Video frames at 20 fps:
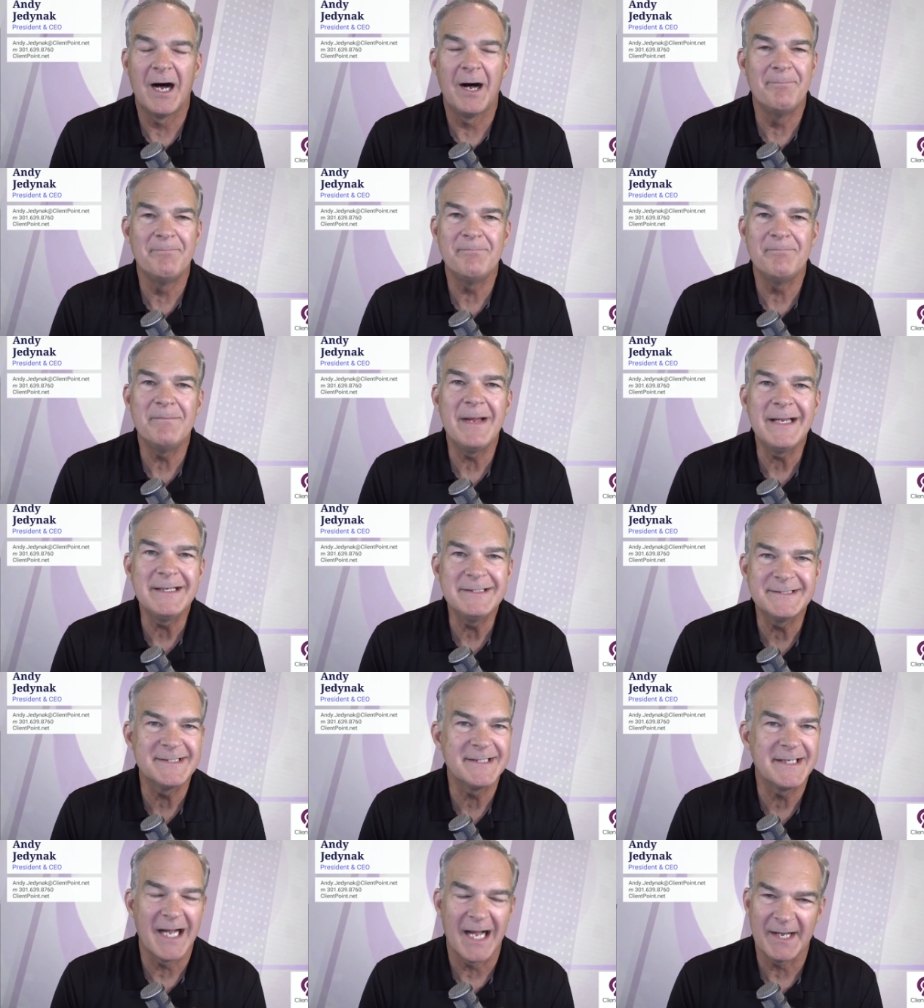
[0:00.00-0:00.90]

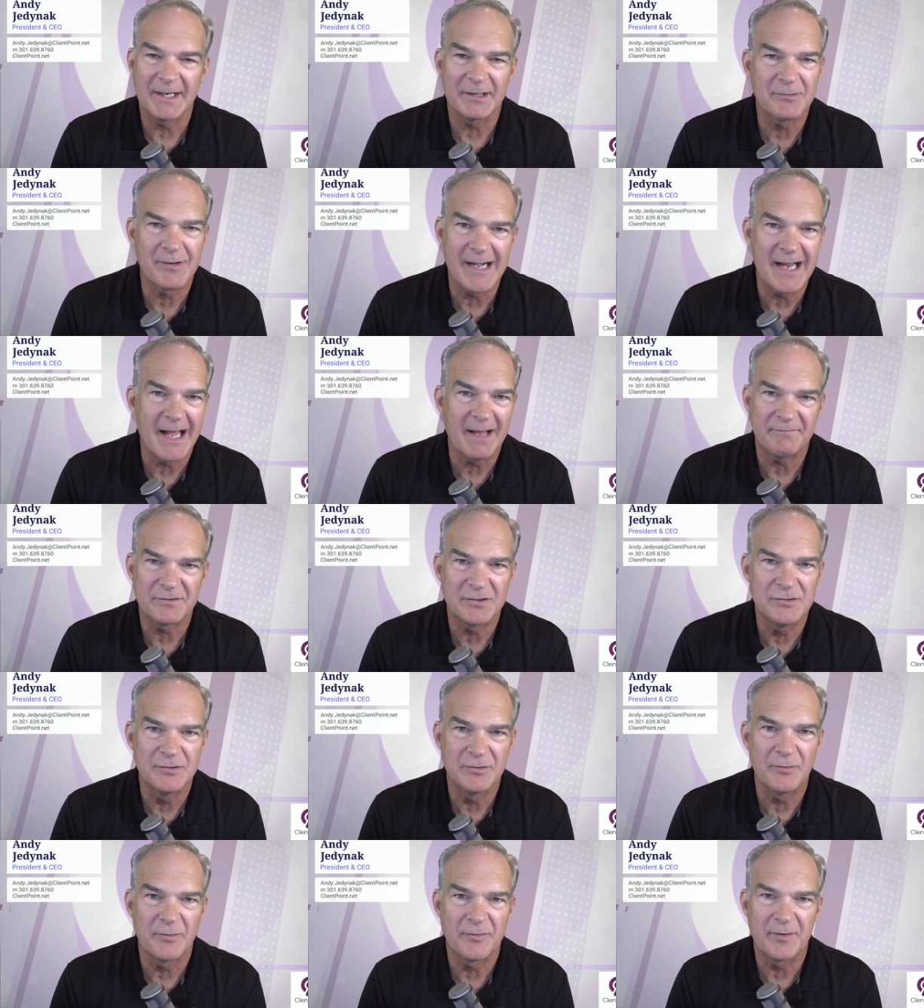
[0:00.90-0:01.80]
Amazing guy. I had a great
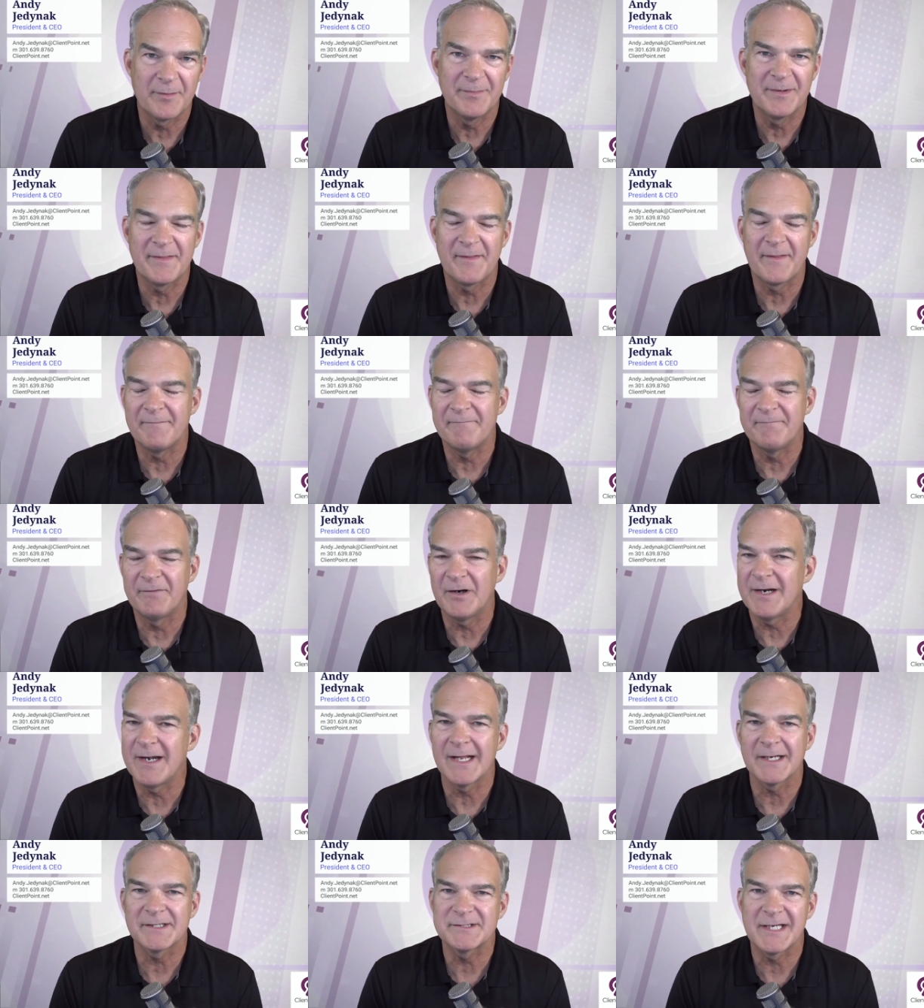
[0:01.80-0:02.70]
afternoon with him, and then
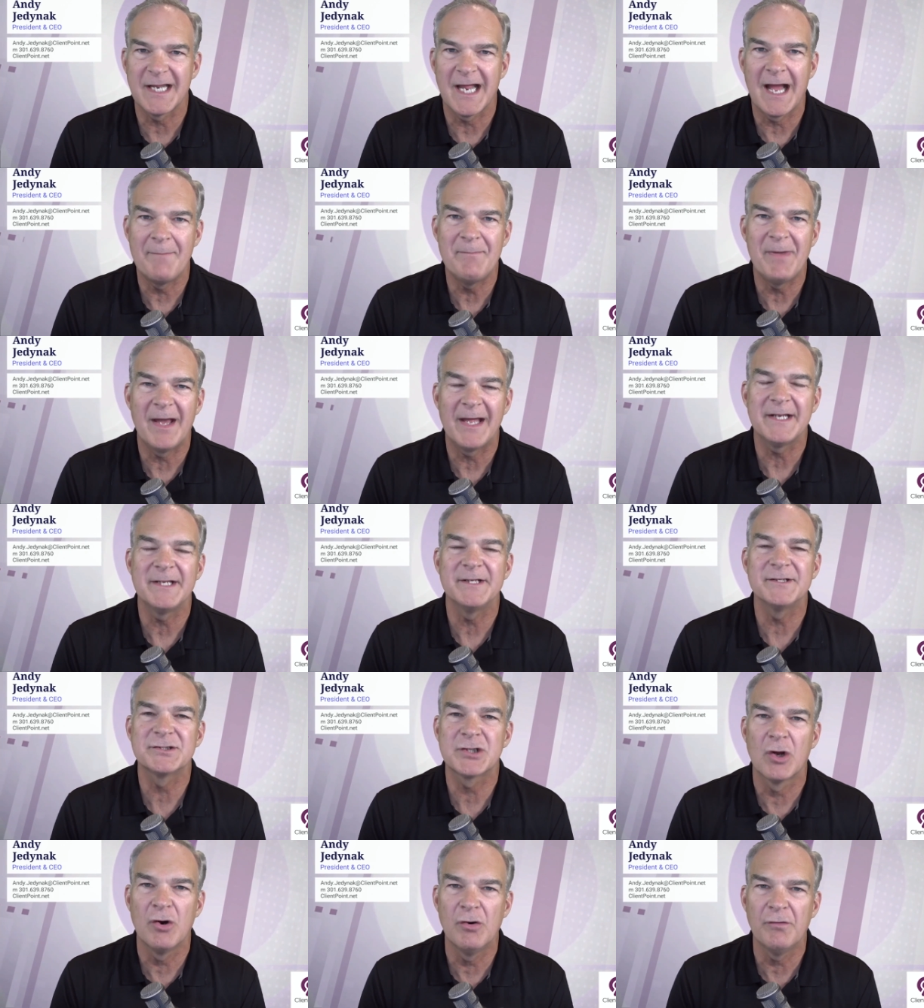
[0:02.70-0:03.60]
very next day I met
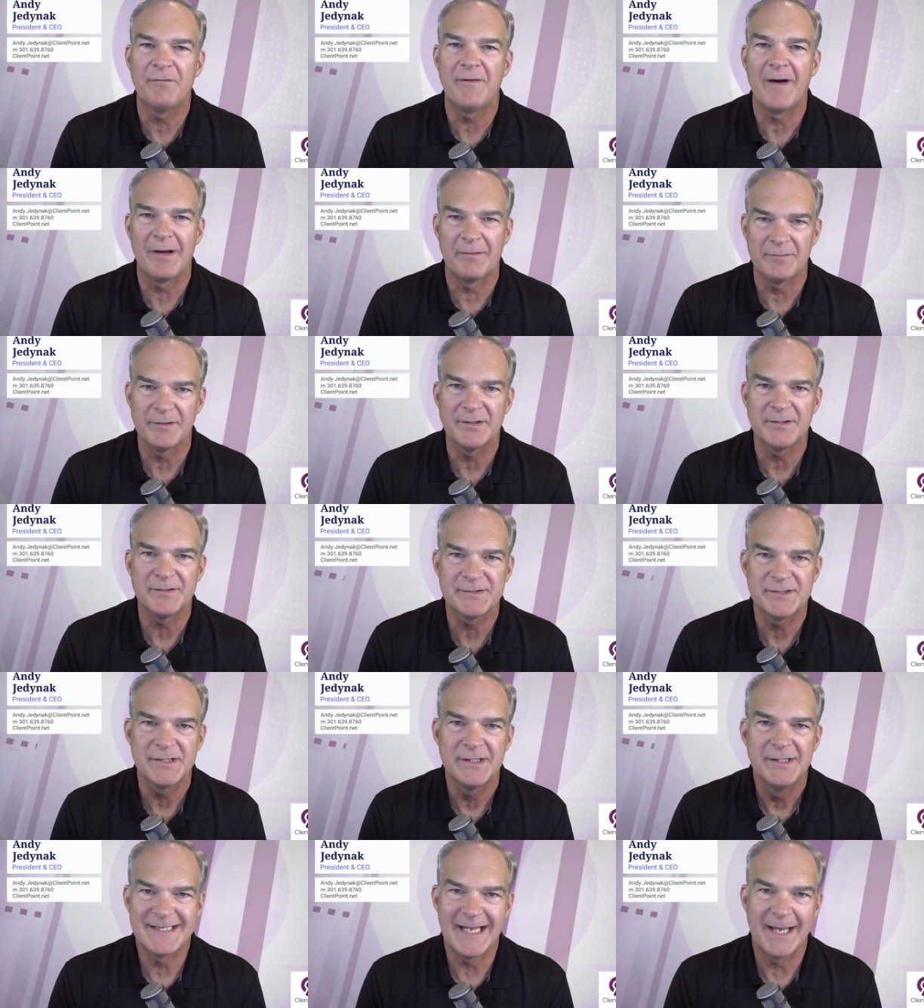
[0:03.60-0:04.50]
his
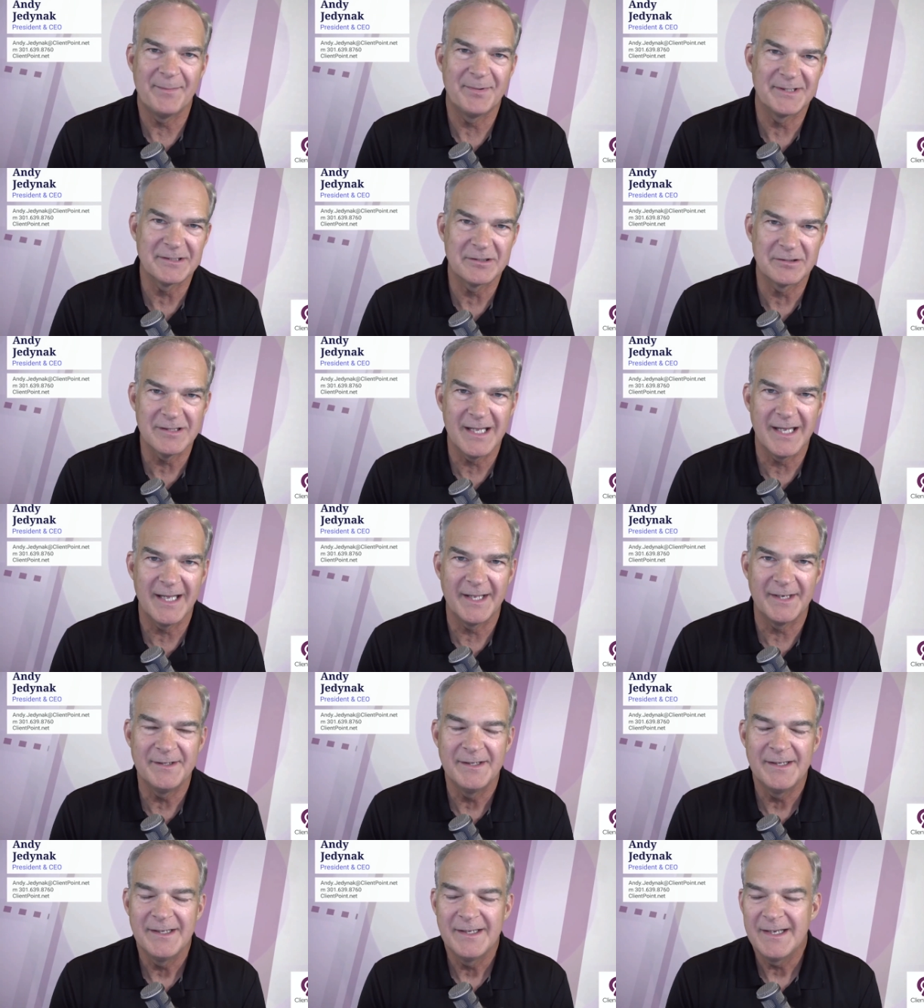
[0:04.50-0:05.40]
co-founders, Zeb and
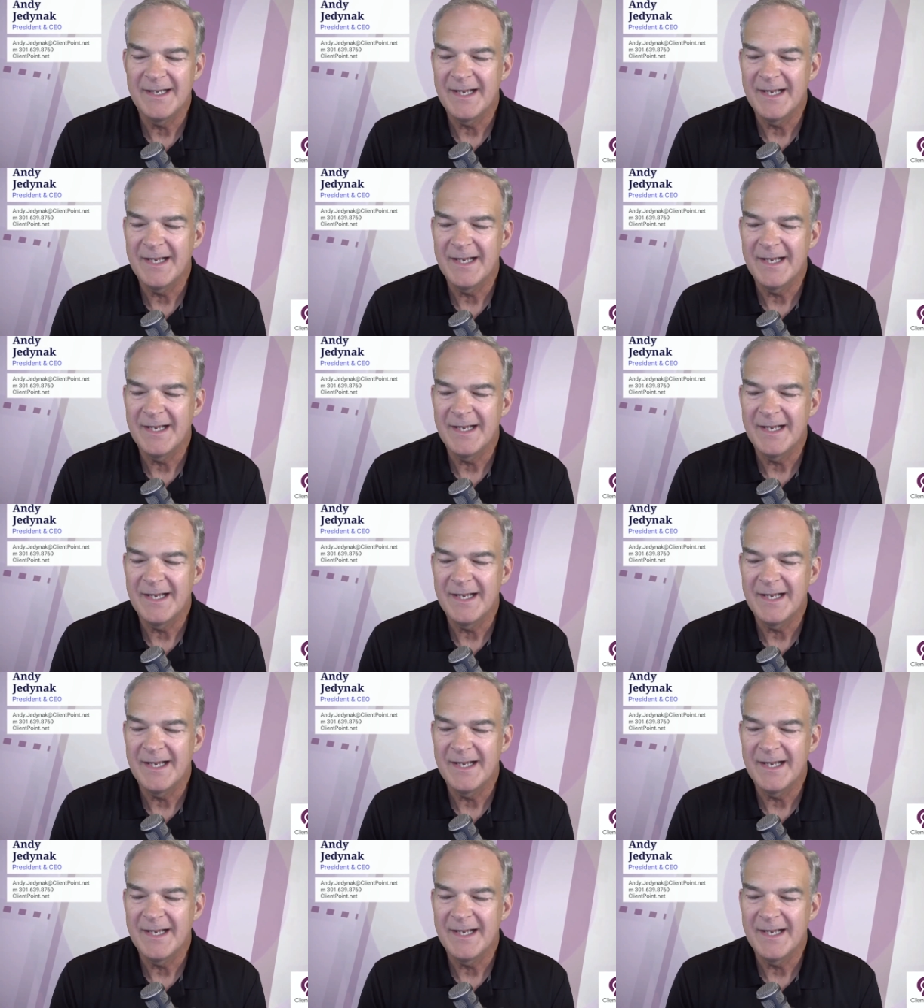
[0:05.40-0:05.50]
Glenn.